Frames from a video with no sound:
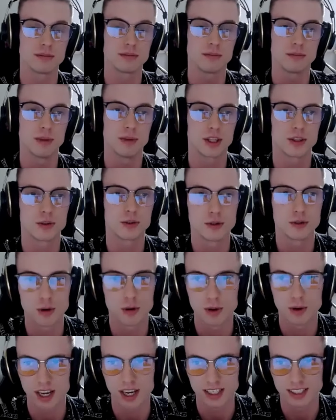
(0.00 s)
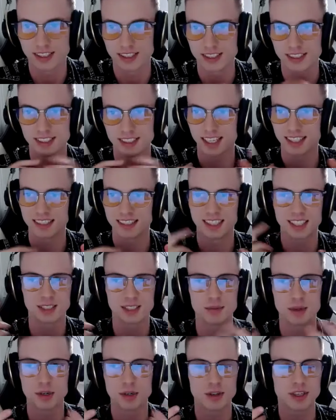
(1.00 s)
but you know, I didn't have
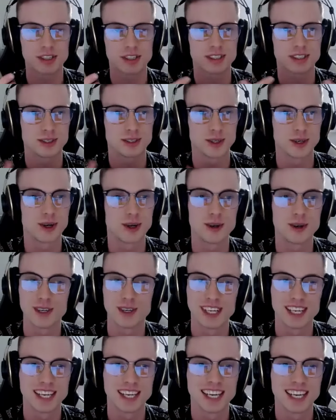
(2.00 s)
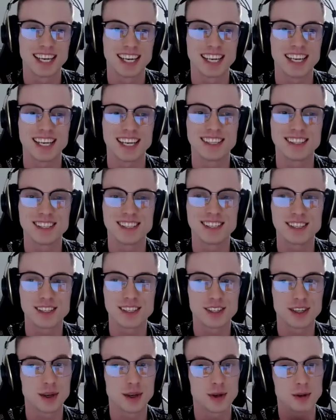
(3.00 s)
experience, so it
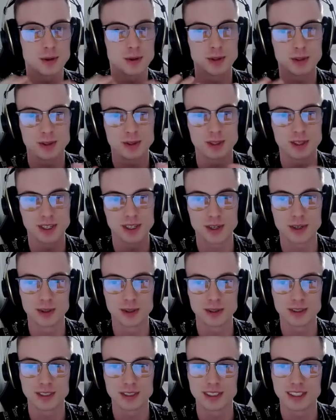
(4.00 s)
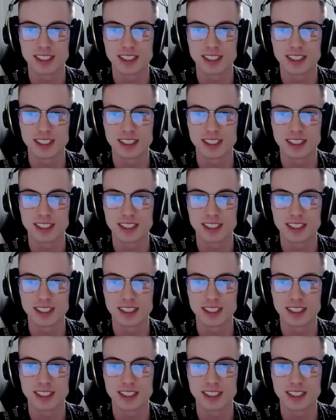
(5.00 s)
didn't go good.